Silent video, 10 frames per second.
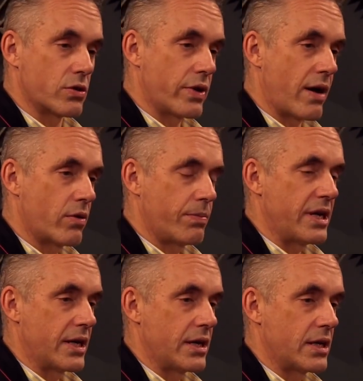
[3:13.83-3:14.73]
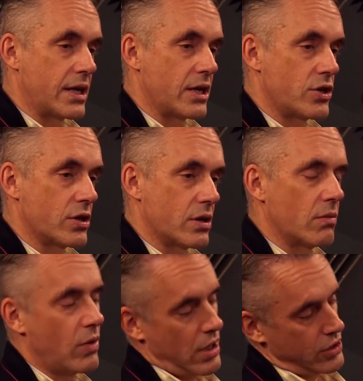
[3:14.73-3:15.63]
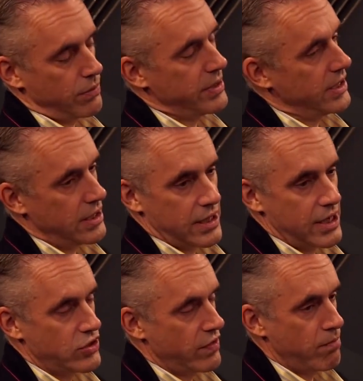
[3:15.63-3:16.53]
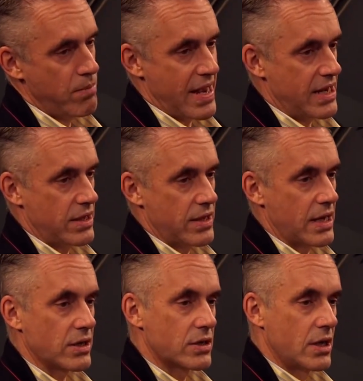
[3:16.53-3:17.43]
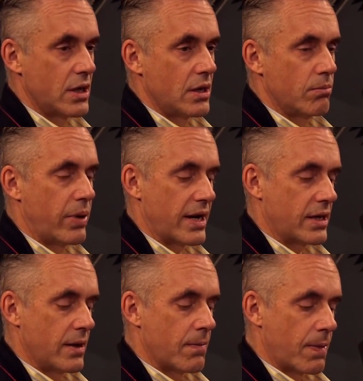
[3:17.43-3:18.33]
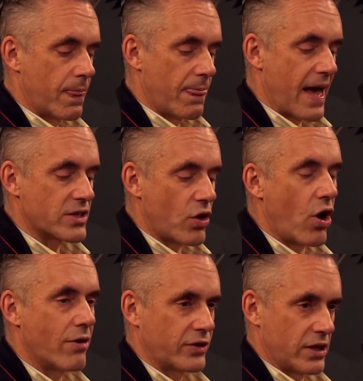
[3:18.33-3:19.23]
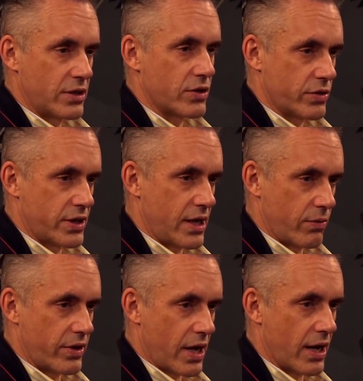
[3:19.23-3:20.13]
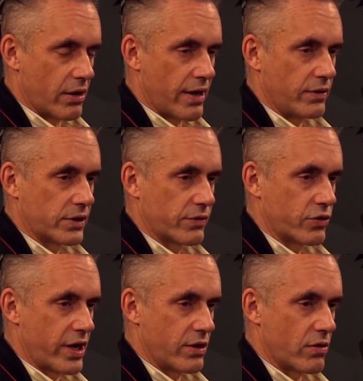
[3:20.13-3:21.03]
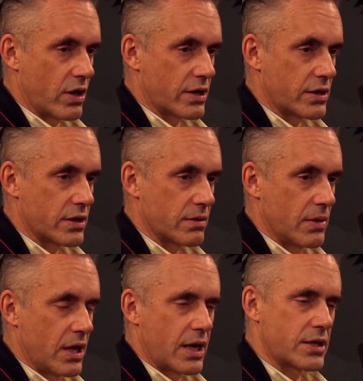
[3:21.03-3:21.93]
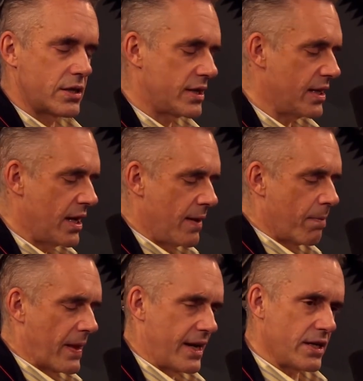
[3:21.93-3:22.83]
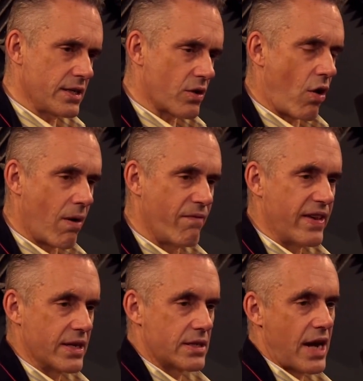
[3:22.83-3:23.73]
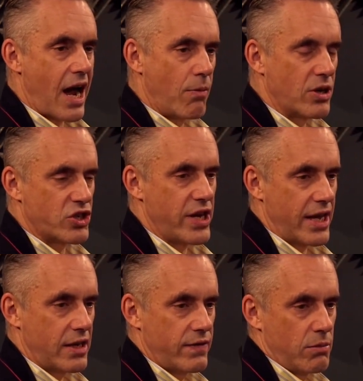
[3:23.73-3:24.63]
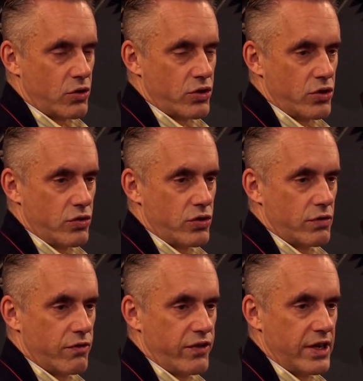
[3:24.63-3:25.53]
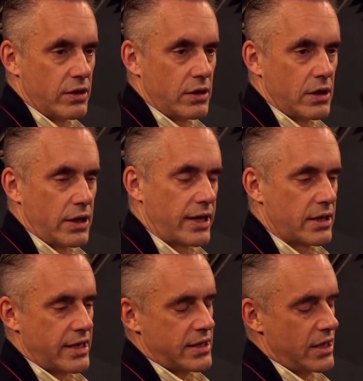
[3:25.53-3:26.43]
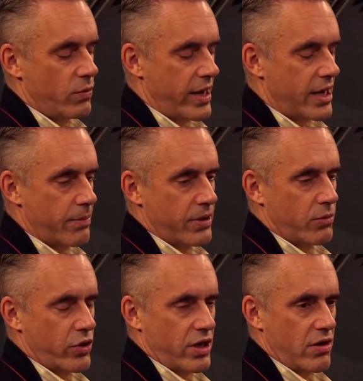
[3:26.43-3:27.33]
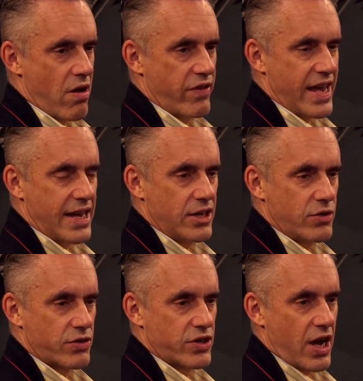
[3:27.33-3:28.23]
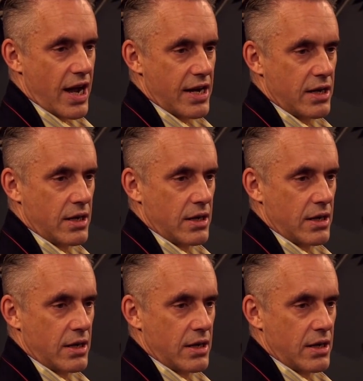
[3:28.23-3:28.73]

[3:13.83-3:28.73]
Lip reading: so that would be an indication. Well, it could be an indication of many things, but that's often associated with higher levels of trait neuroticism. Because you see, it isn't obvious how much negative emotion you should feel. Like, let's say you wake up in the morning and you have an ache in your side.